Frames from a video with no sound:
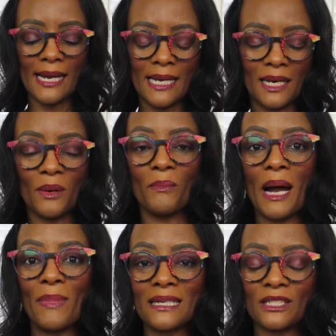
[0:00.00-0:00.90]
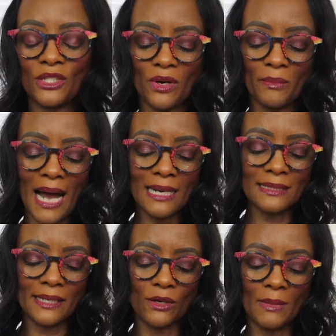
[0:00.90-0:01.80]
in my BoxyCharm
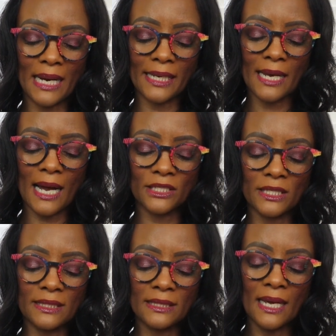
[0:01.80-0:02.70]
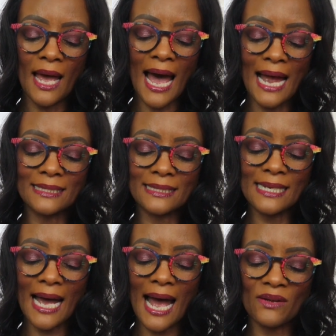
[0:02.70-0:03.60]
box, Il Makiage's
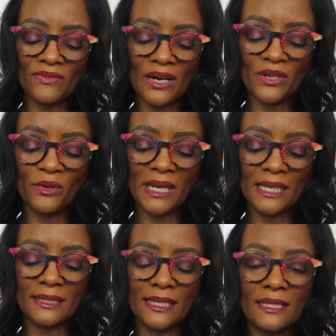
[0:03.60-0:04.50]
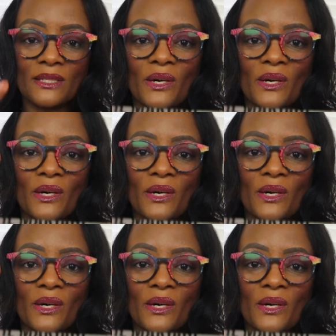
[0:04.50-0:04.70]
Icy High Volume and Intense